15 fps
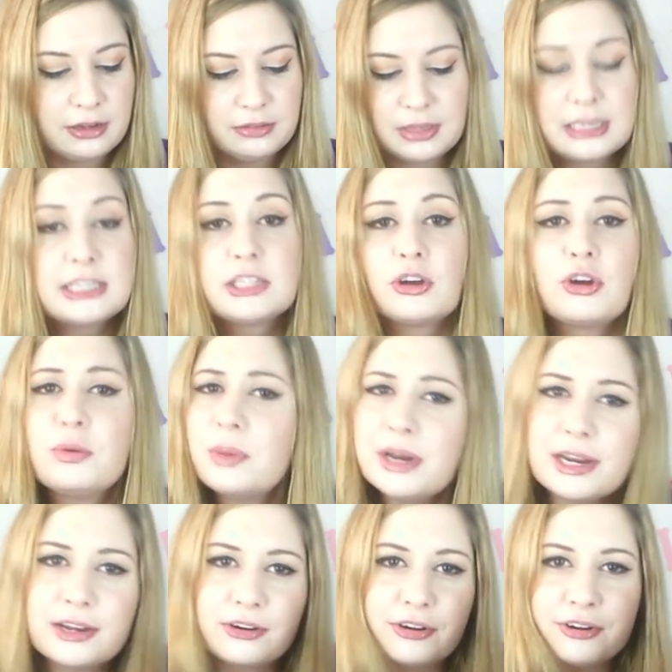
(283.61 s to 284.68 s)
there's so many
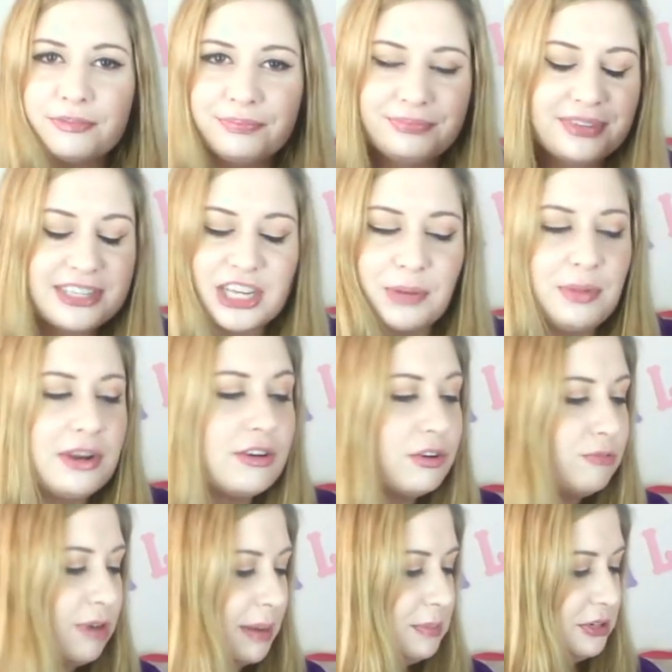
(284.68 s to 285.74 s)
good
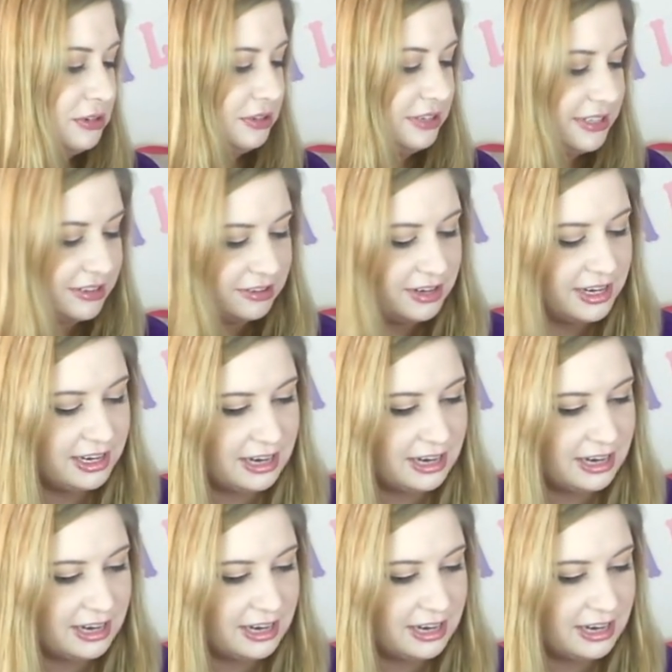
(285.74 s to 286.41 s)
Webtoons on here.